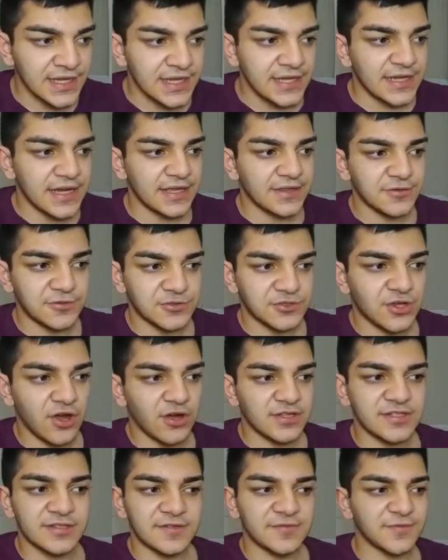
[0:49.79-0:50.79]
either talk
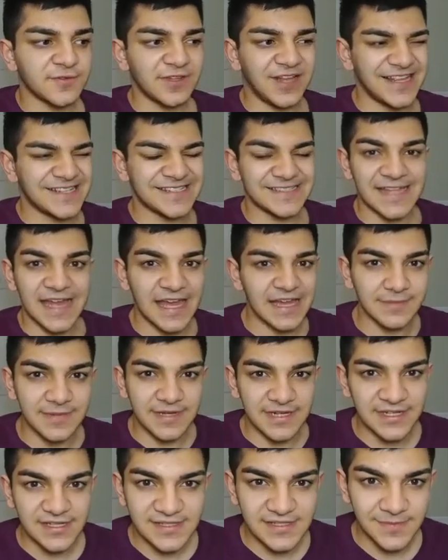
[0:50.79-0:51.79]
to them for the last 10
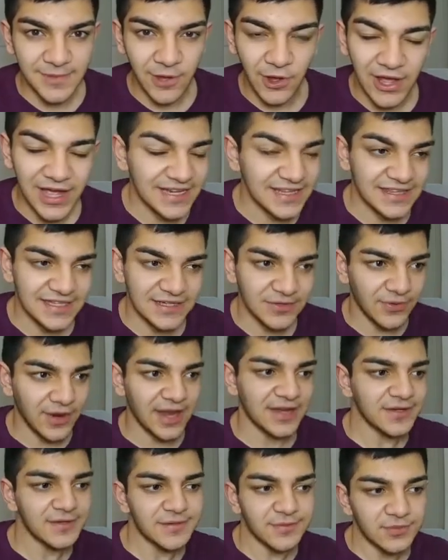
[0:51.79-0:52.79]
minutes about anything
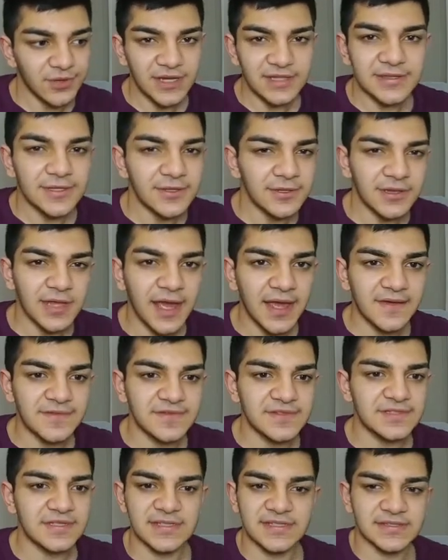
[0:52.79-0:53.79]
random right their lives
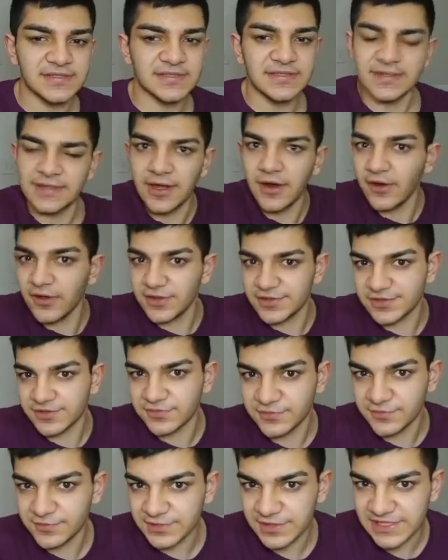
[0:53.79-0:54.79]
because they're also
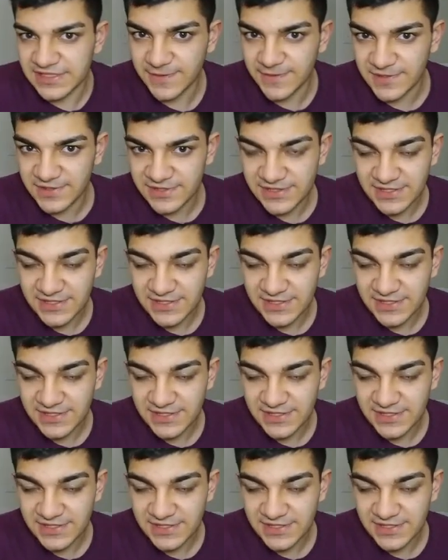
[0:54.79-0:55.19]
experiencing the